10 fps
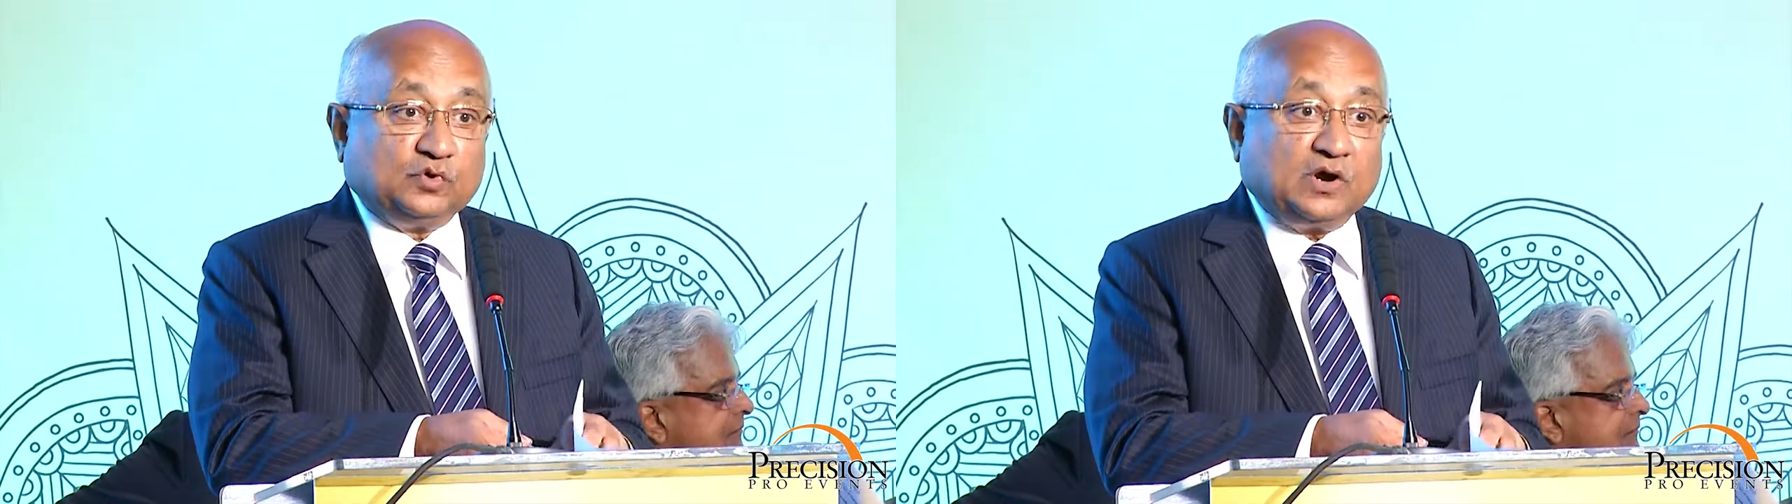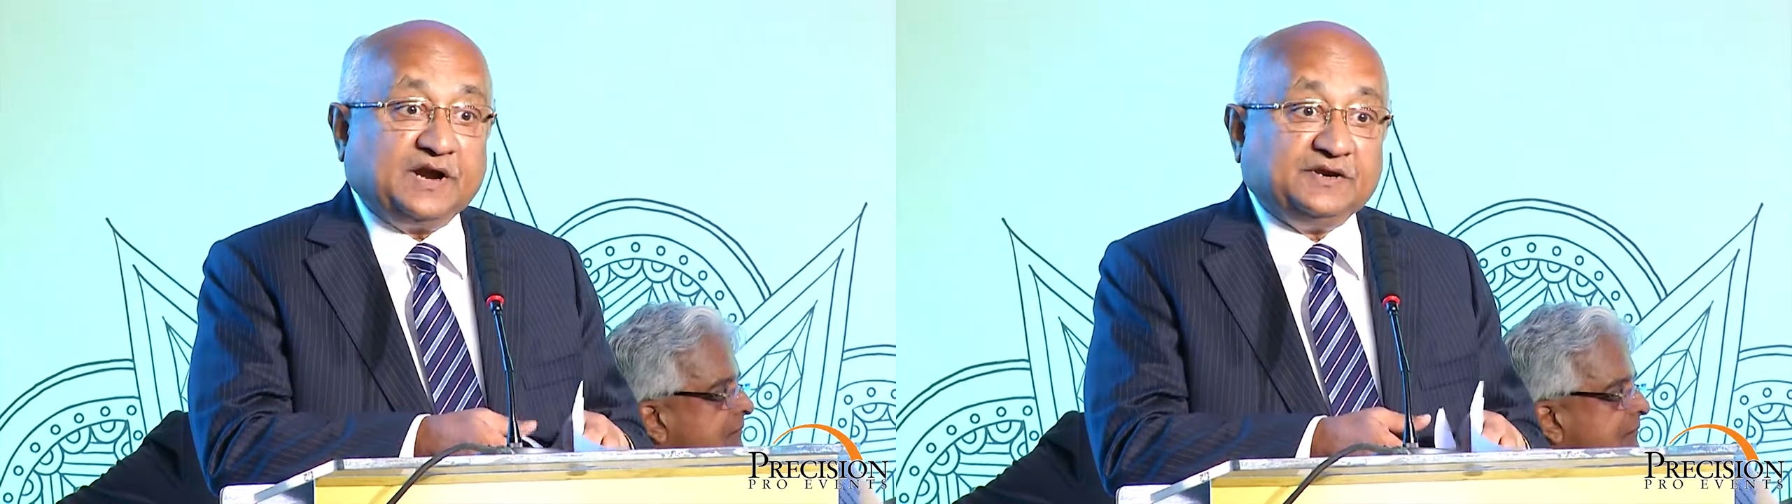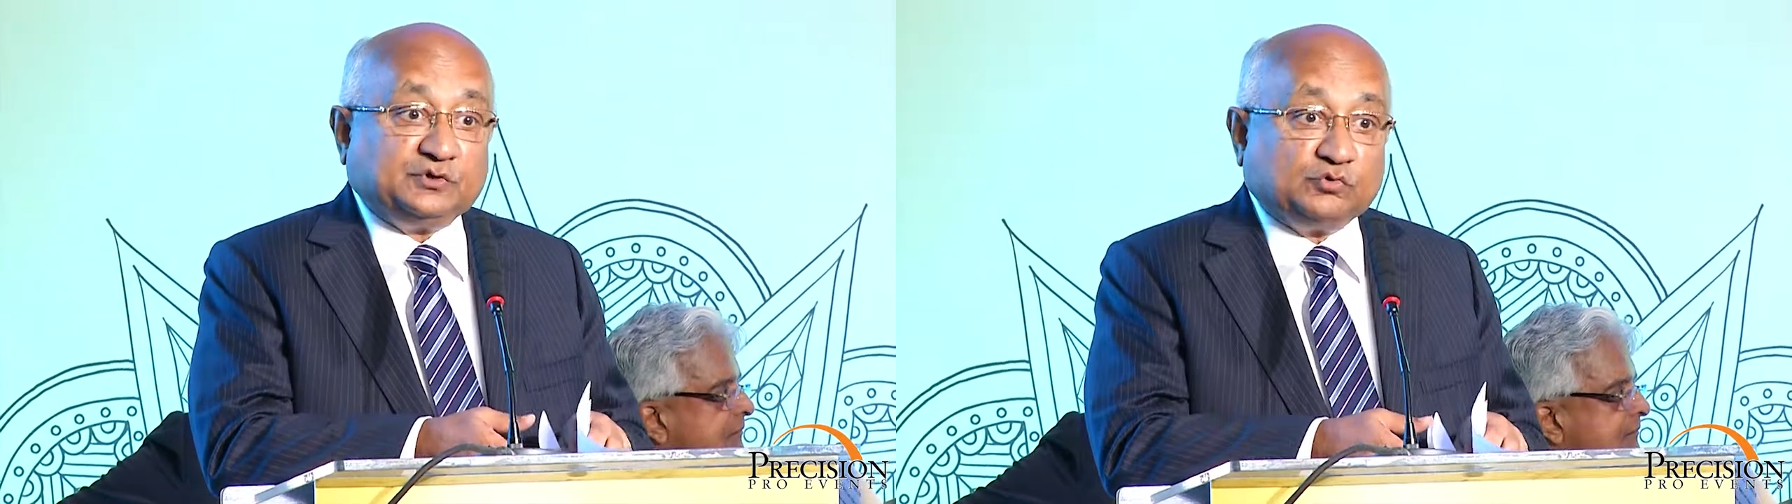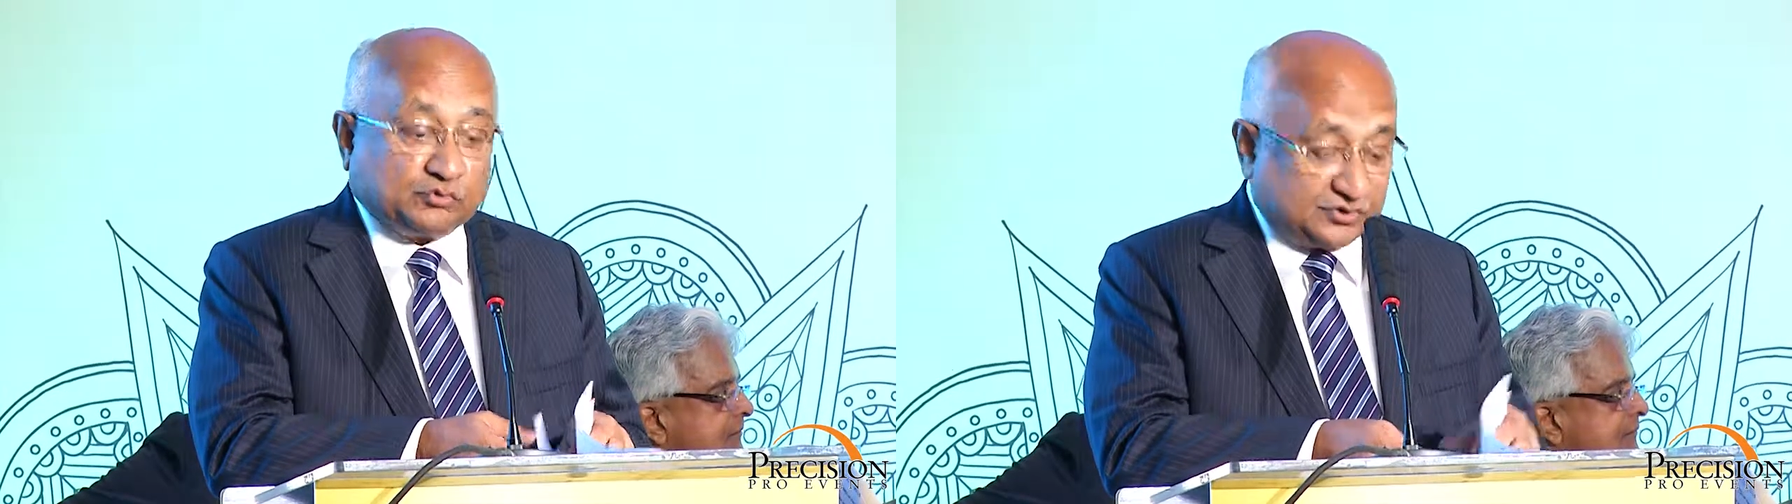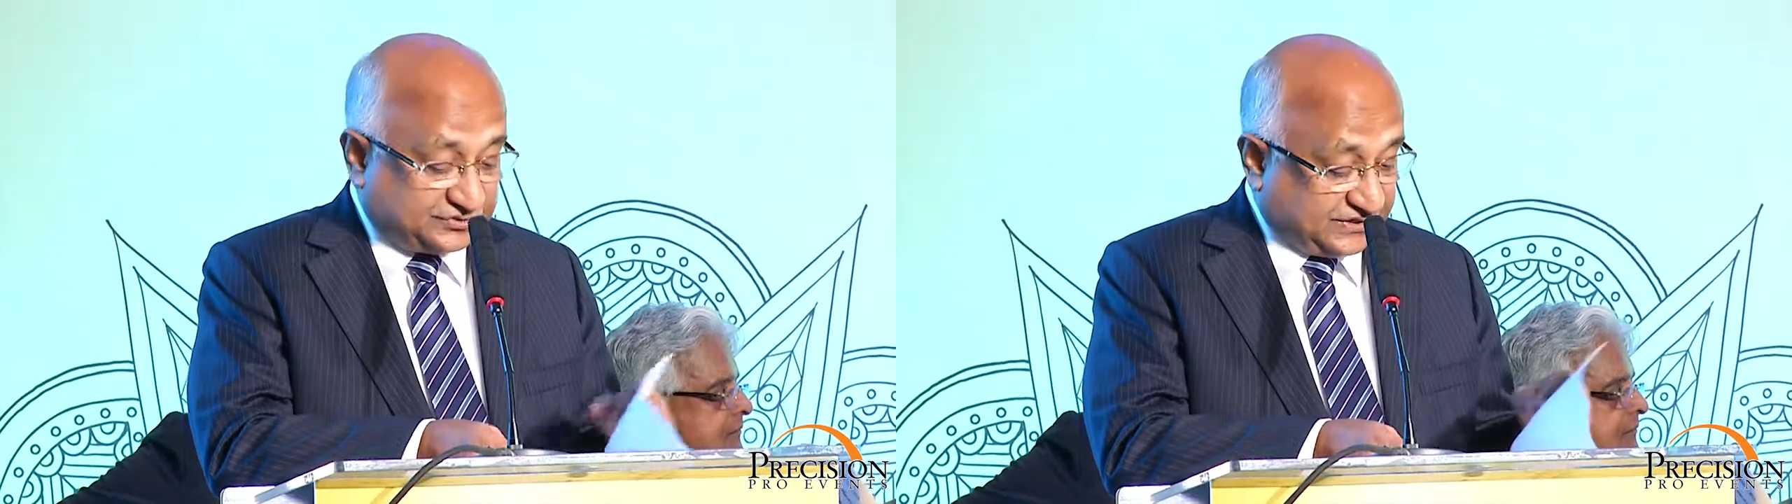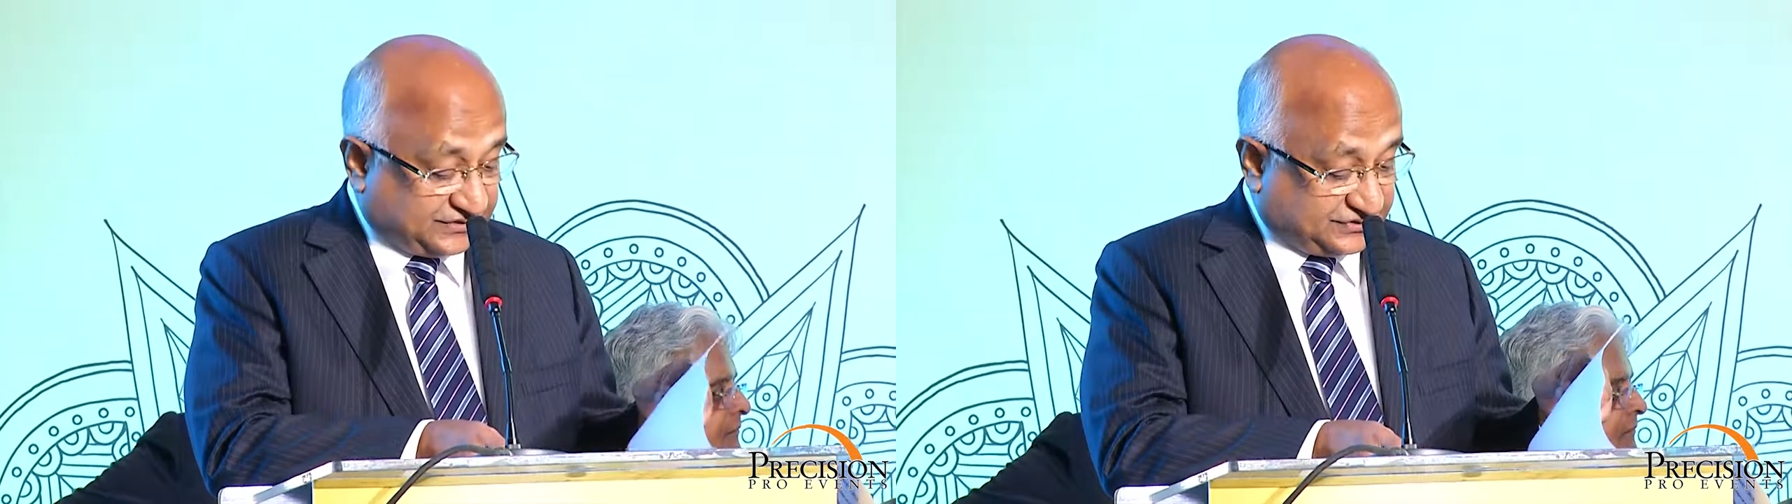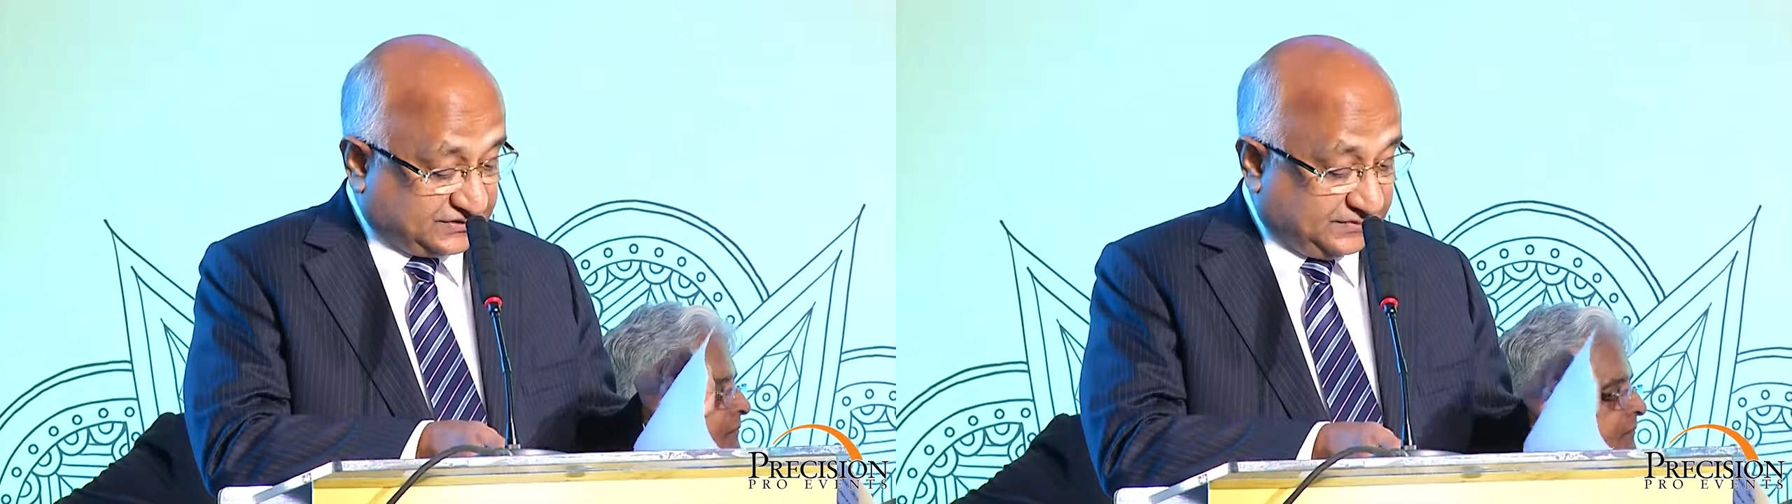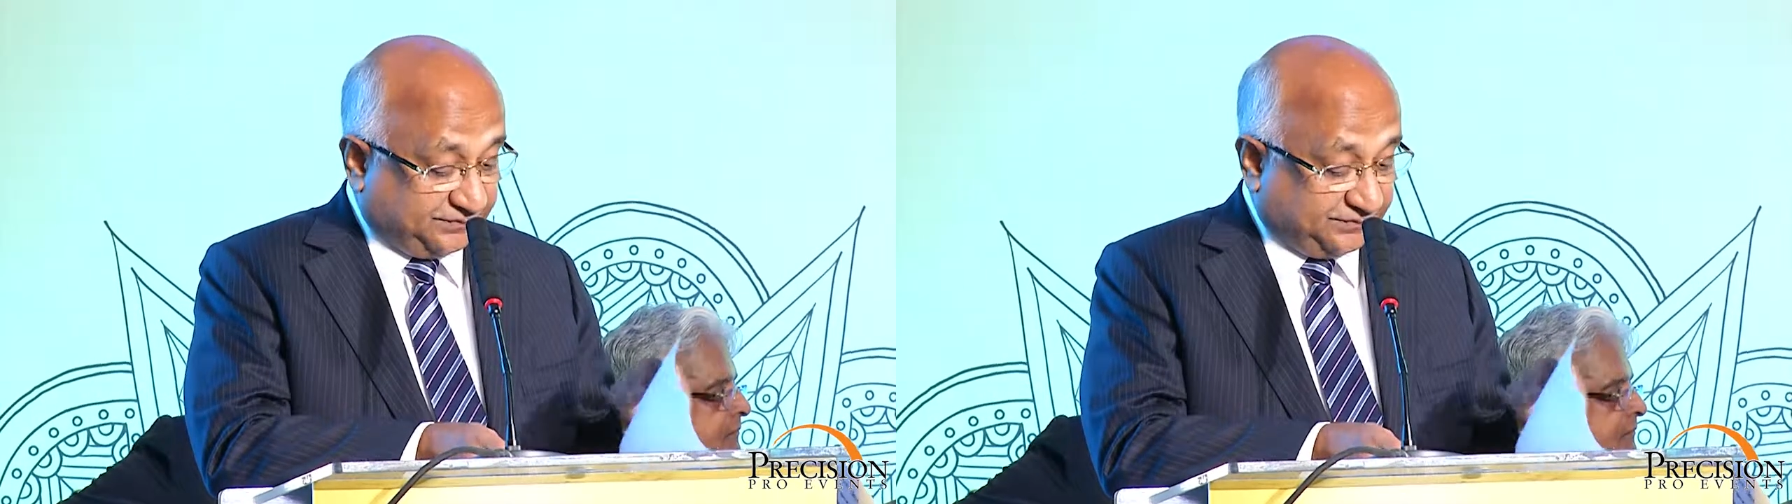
and 226.